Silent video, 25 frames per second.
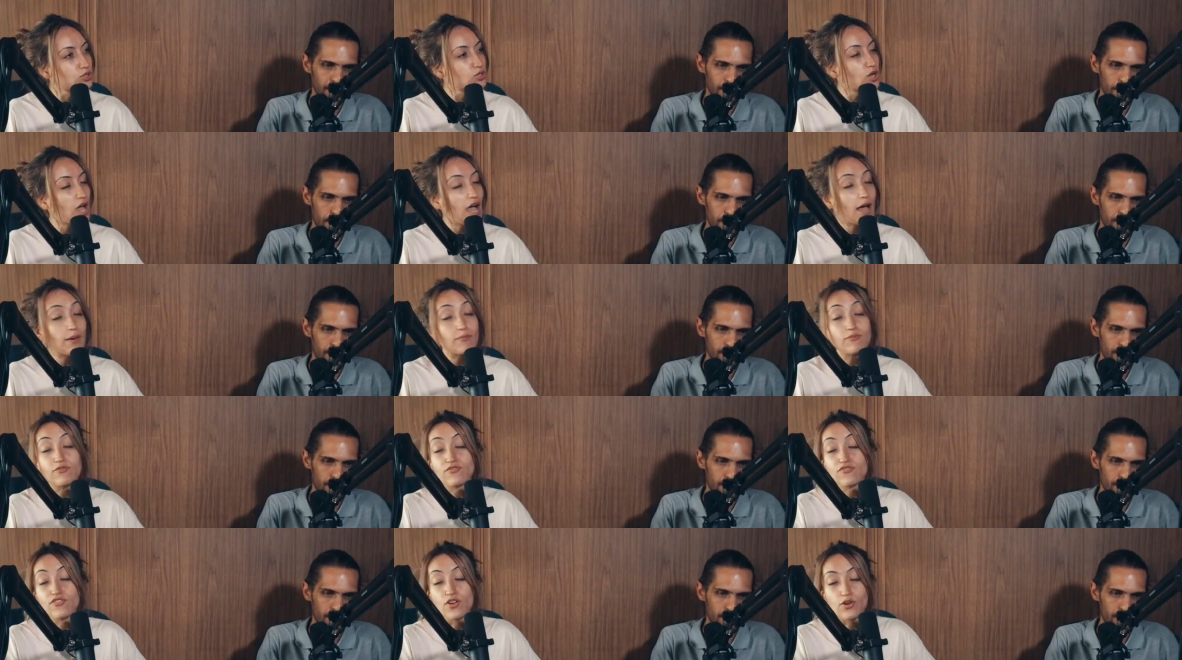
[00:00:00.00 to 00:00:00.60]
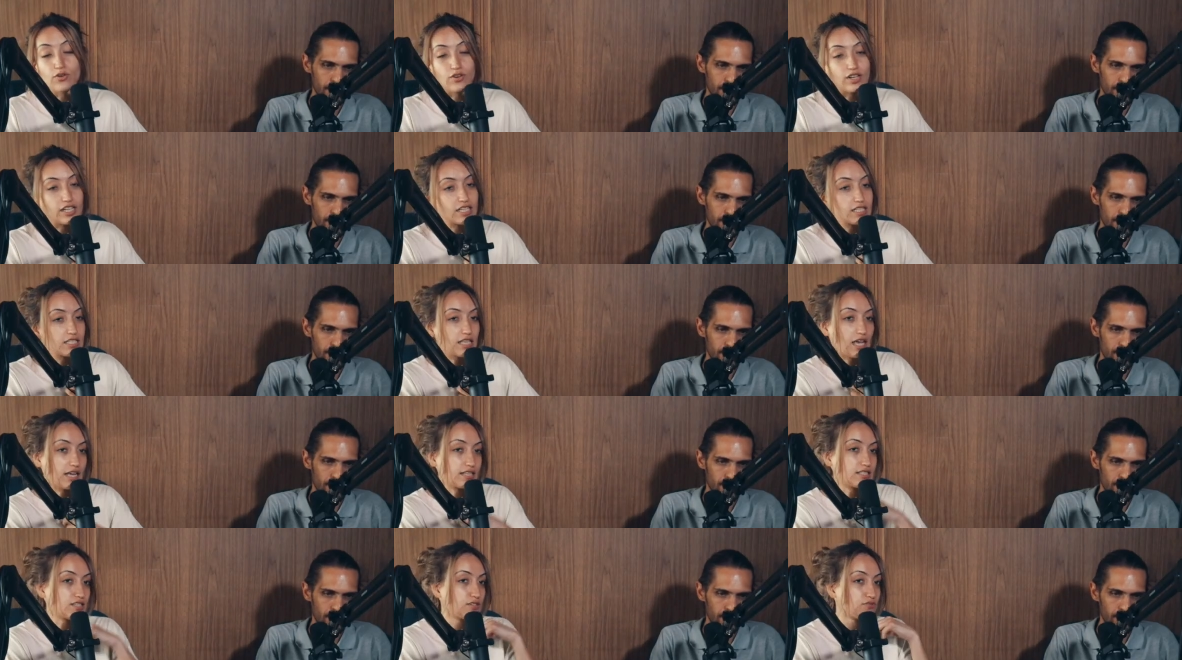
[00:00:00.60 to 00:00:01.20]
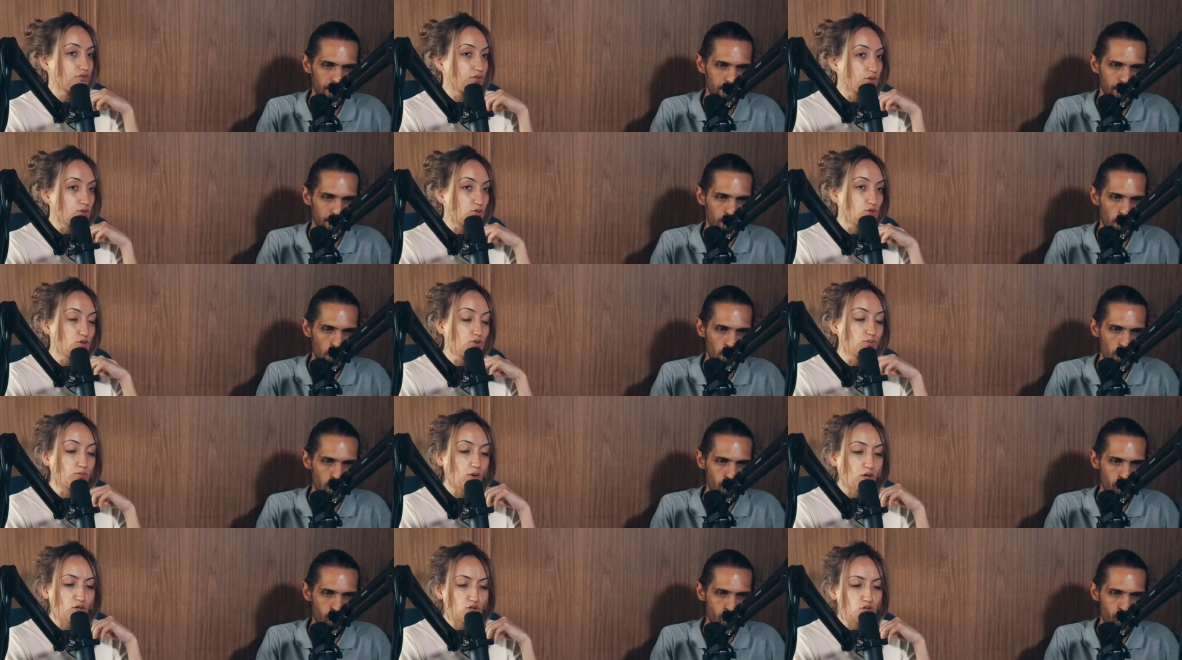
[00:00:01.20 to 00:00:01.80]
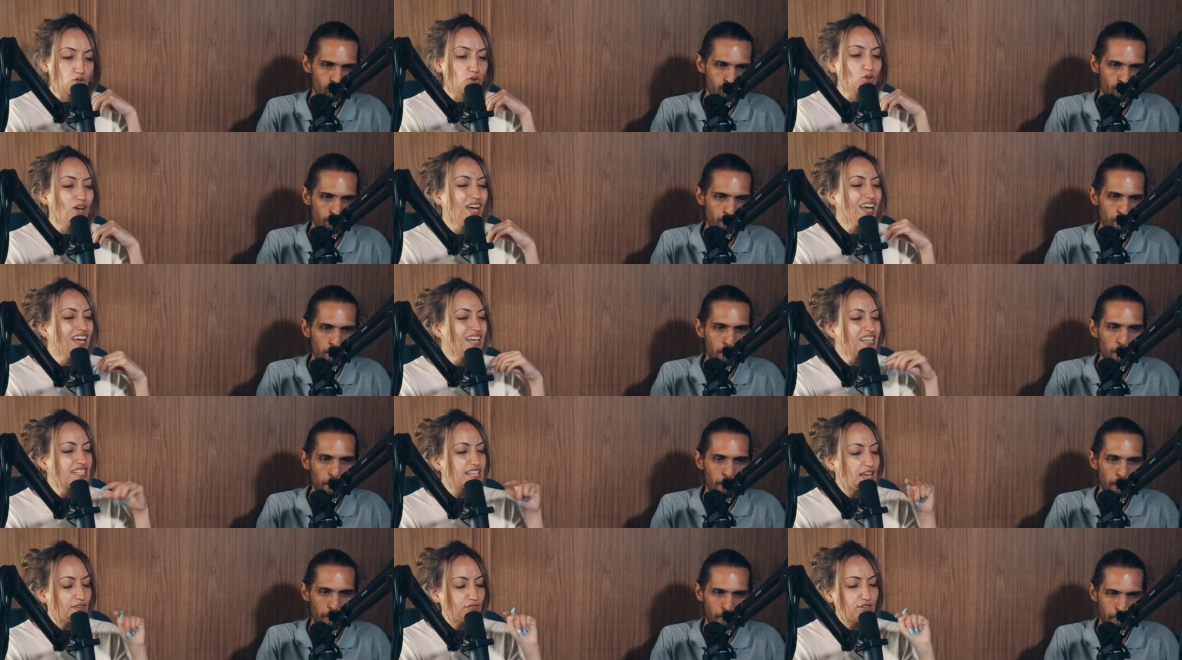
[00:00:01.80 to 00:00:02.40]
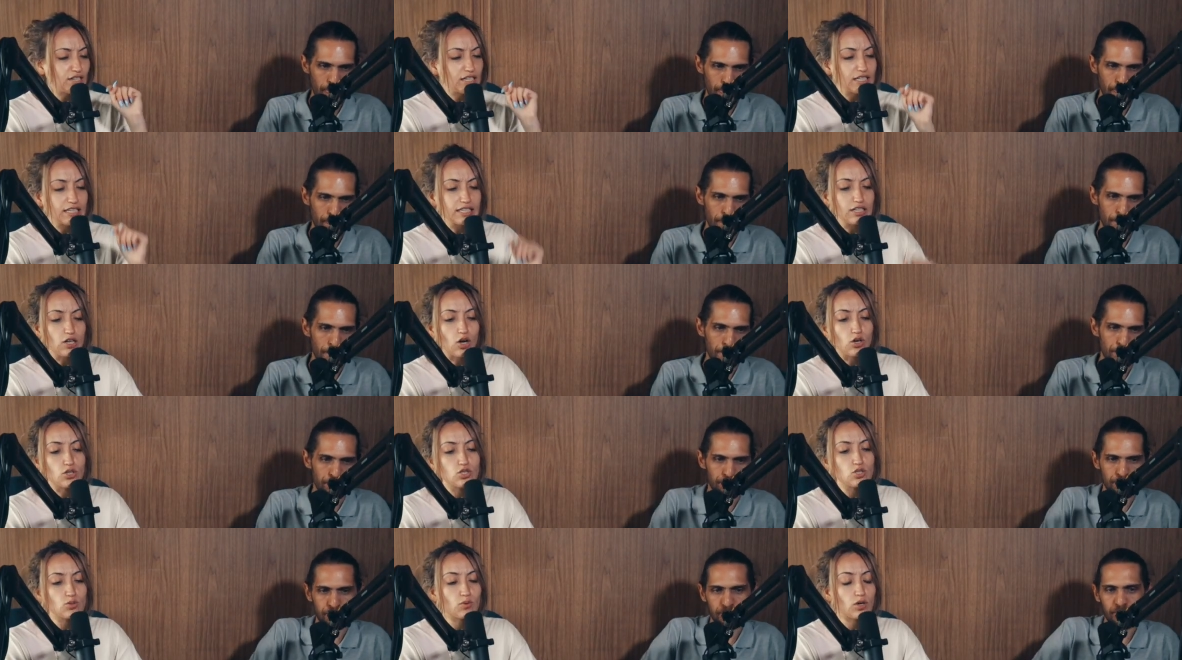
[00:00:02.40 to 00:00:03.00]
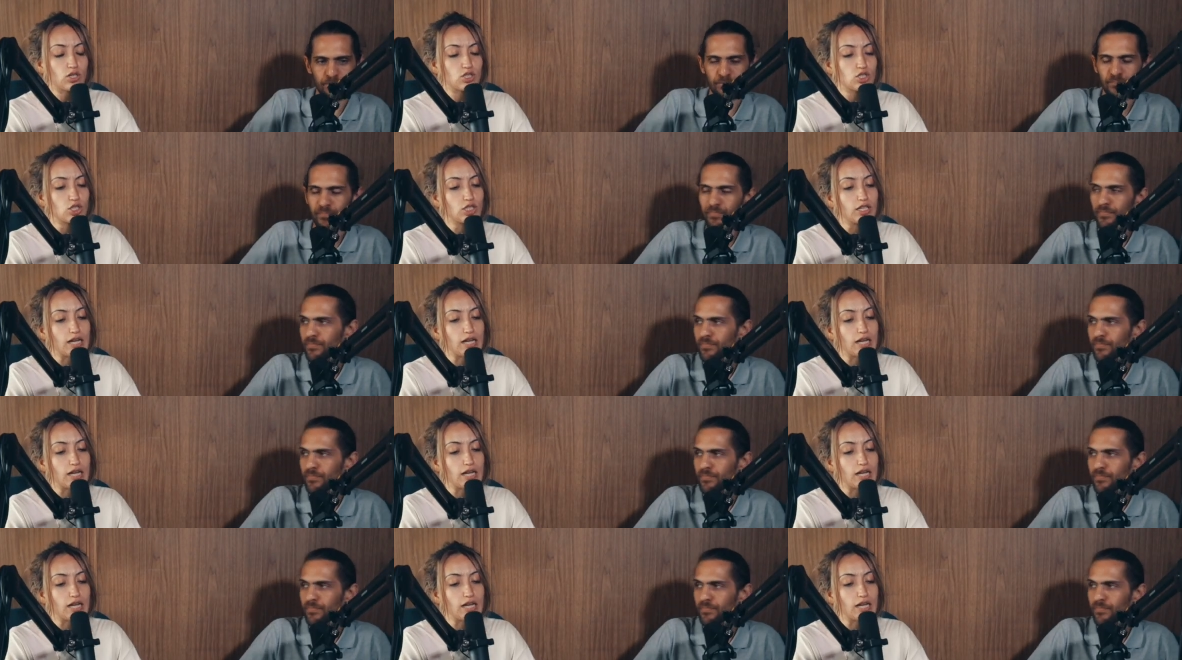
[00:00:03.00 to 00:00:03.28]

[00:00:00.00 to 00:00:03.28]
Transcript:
Speaker 1: Two. I'm very excited for Dune Part Two. Definitely mm. going to watch it